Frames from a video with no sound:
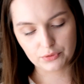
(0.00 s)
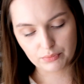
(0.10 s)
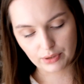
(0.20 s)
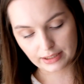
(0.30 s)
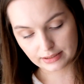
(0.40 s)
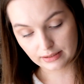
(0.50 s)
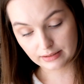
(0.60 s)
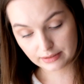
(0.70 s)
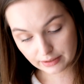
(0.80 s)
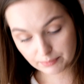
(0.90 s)
Brighten
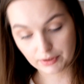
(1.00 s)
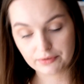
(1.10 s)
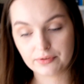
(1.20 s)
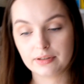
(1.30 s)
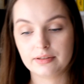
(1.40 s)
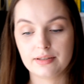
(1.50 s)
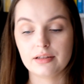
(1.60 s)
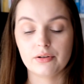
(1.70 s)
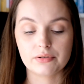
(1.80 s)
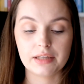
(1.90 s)
and Depuff. It's a
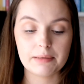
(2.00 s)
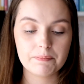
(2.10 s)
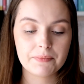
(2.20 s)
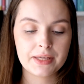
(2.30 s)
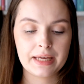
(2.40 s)
long name.